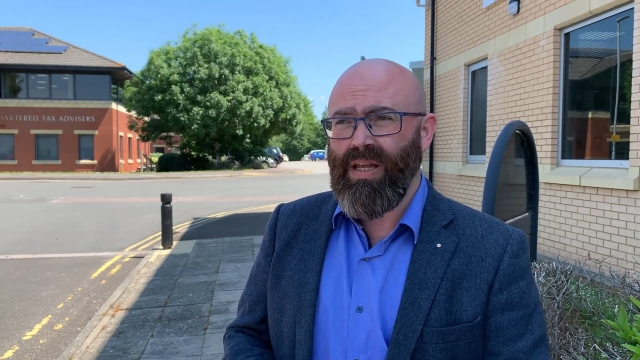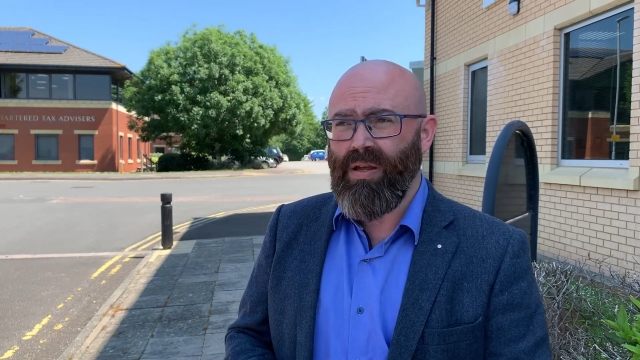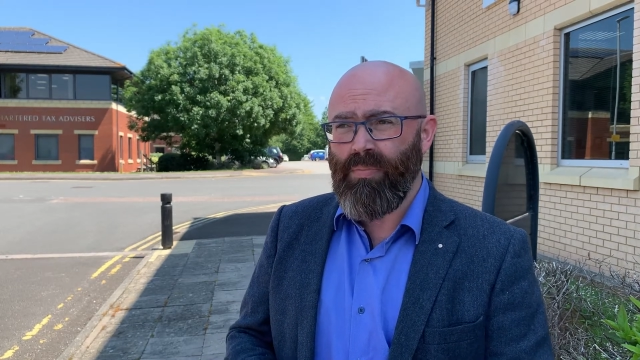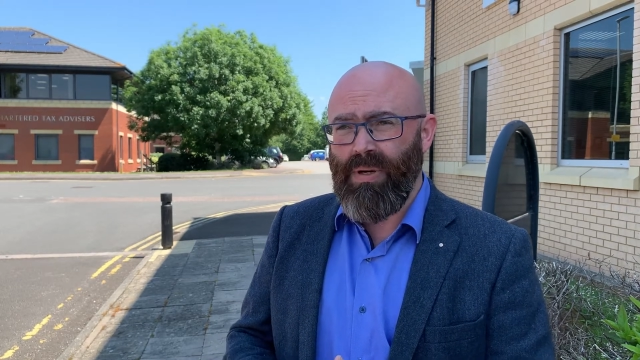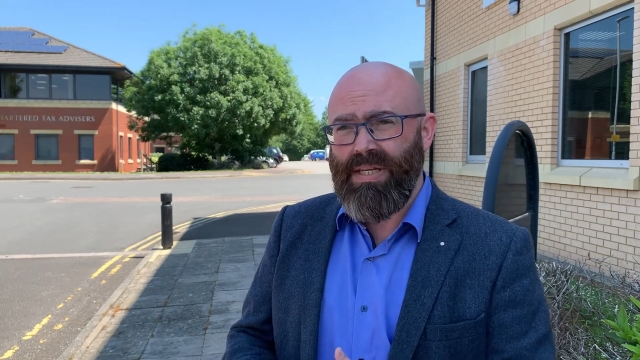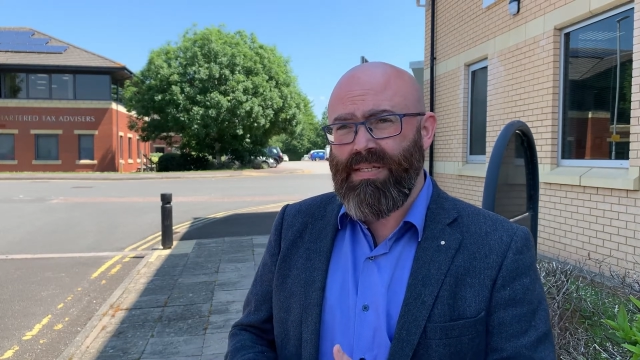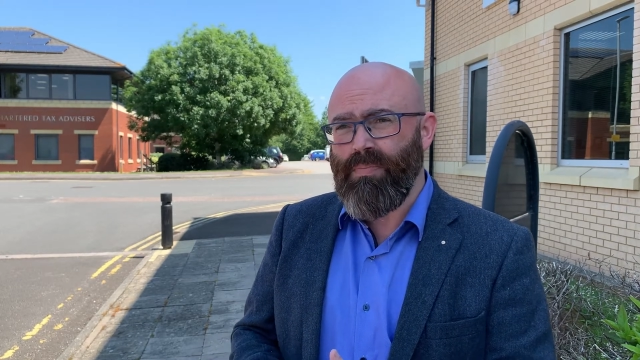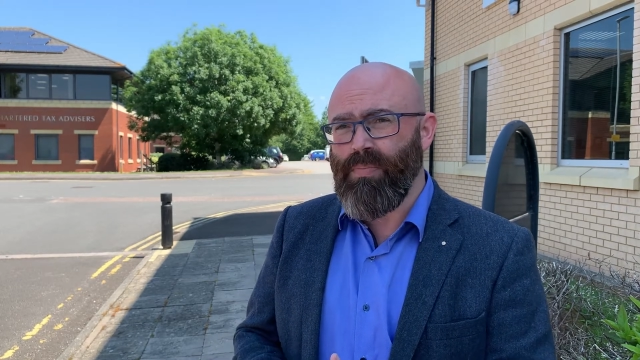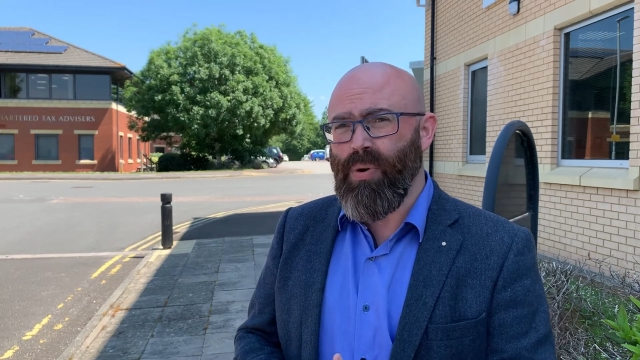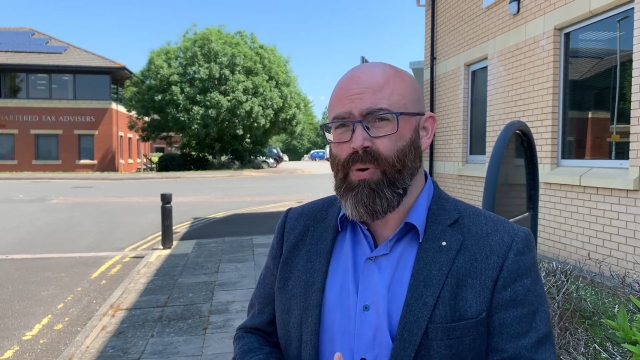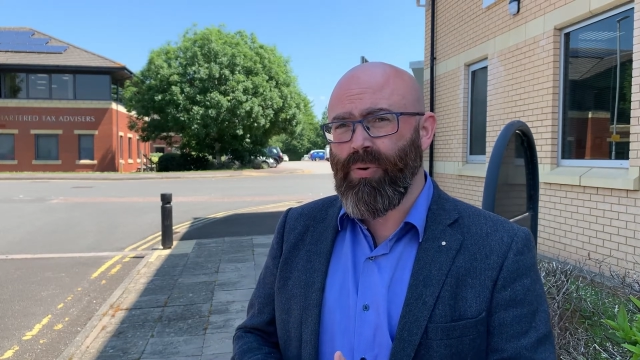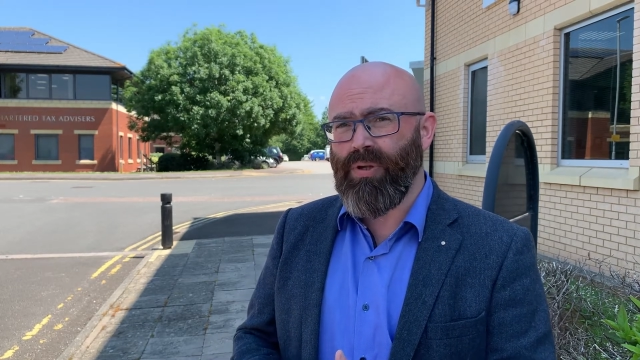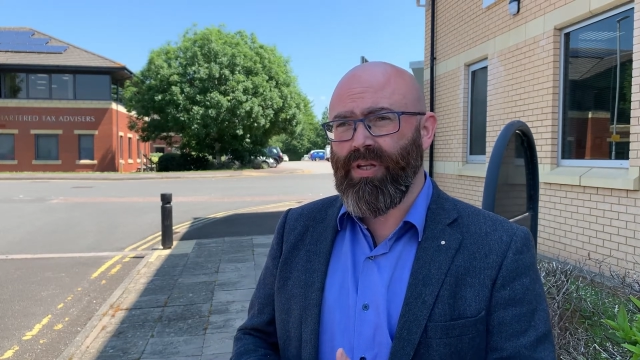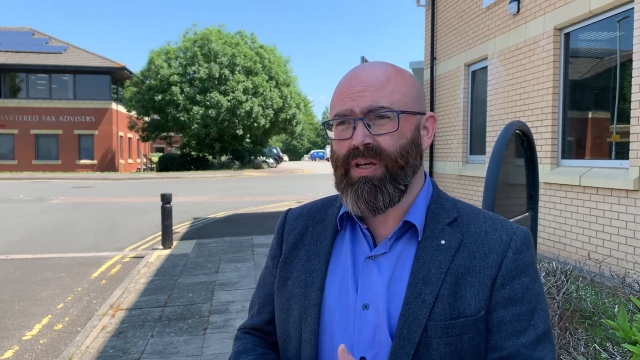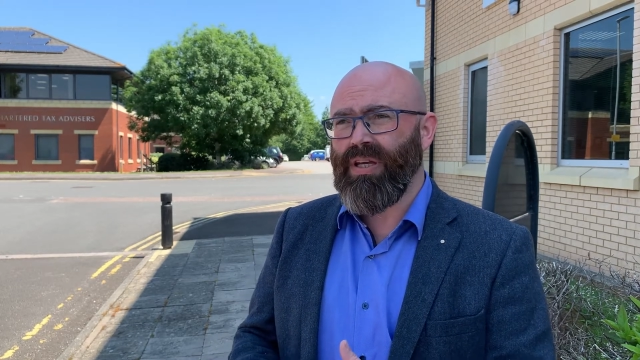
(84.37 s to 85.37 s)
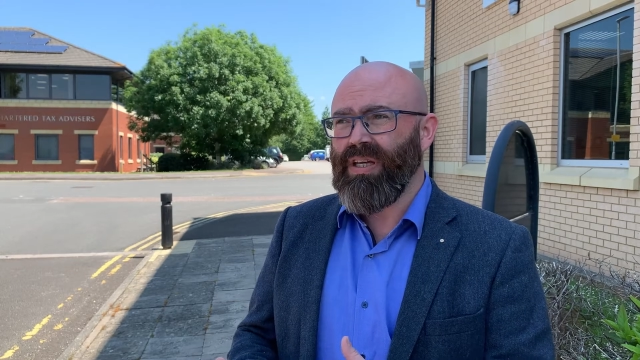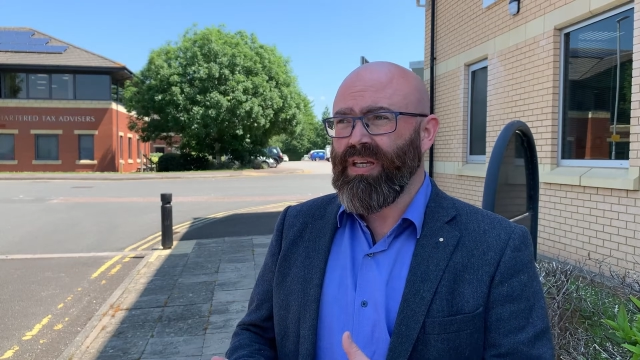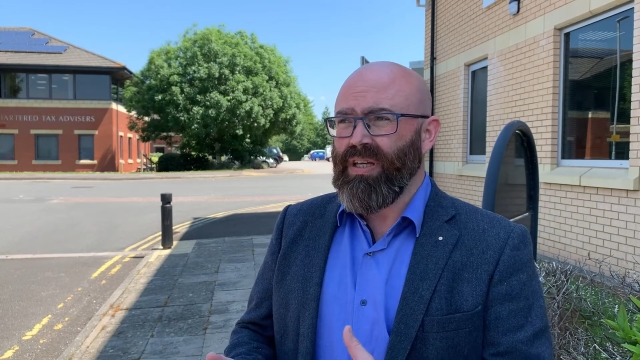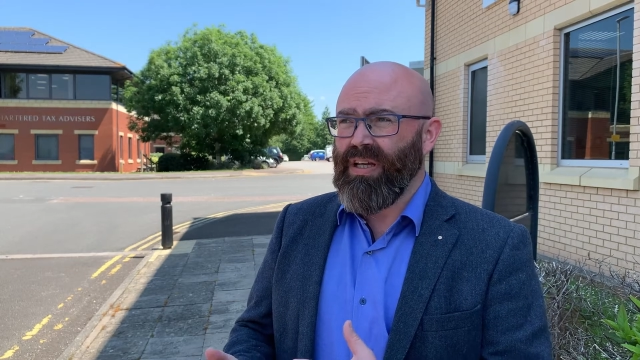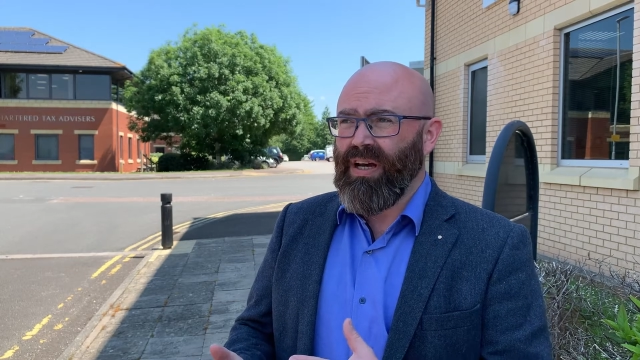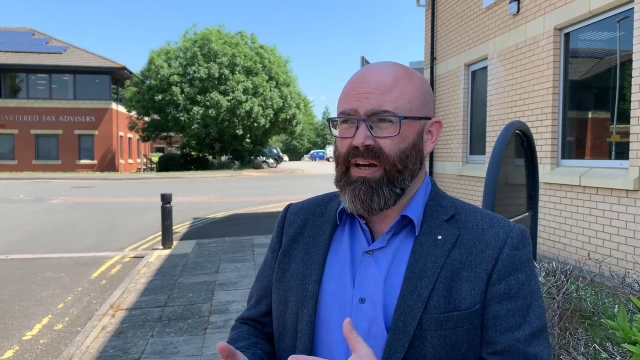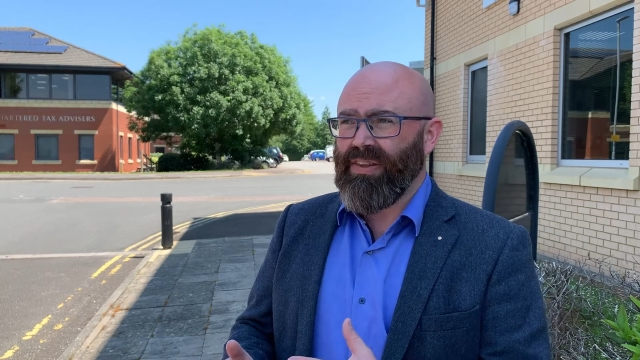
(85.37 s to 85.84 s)
but it's important that
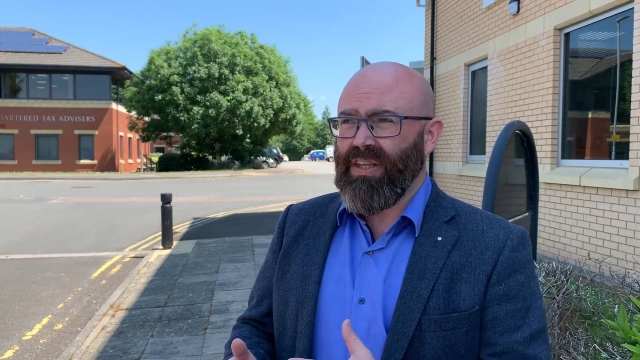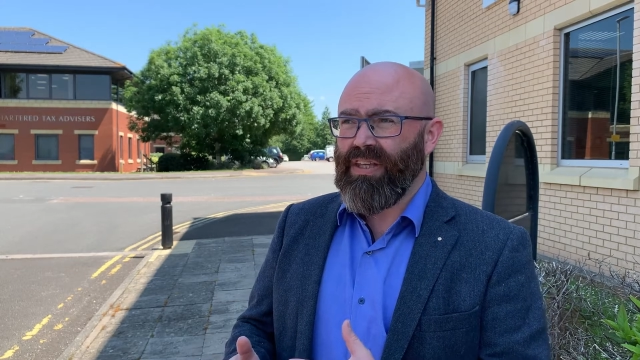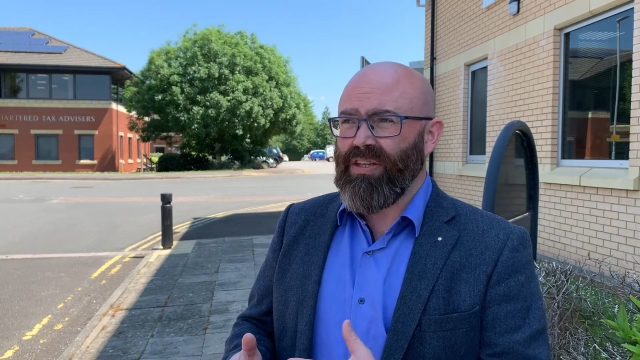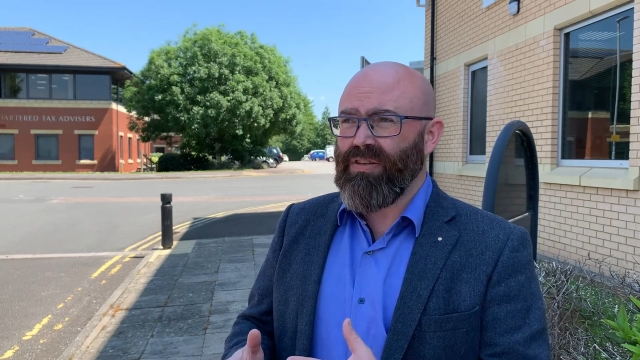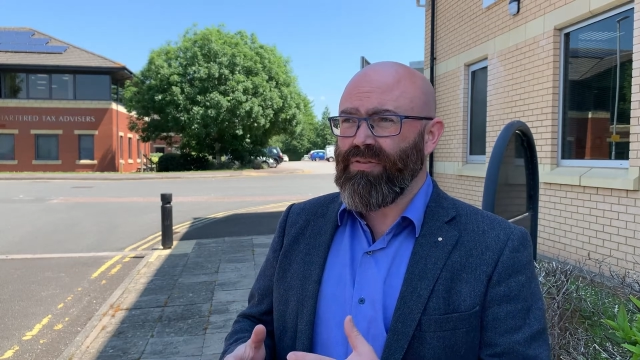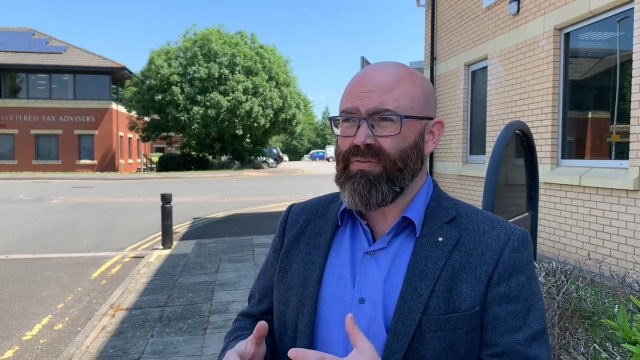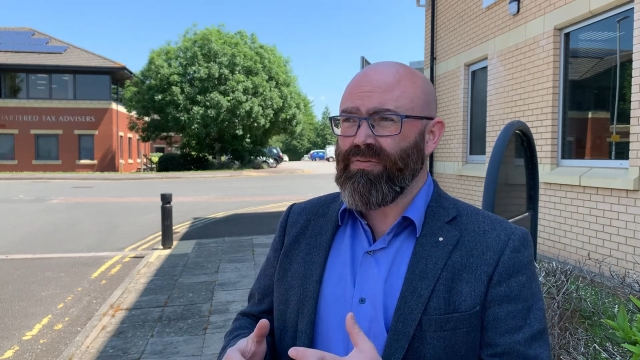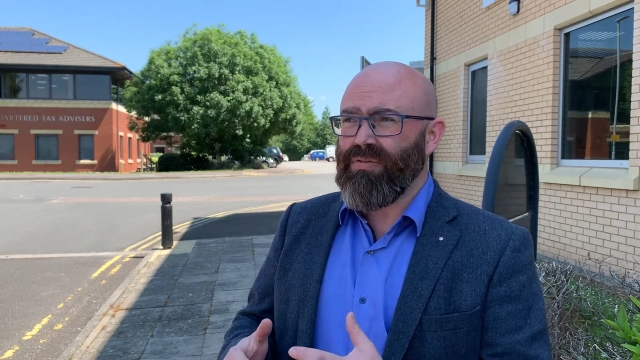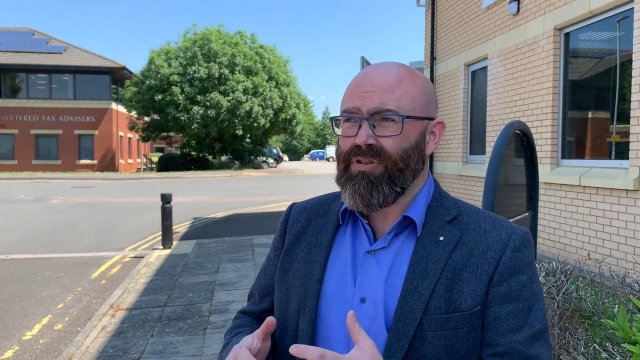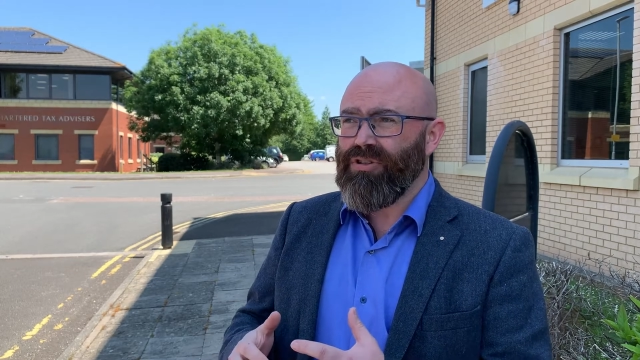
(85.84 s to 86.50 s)
I think you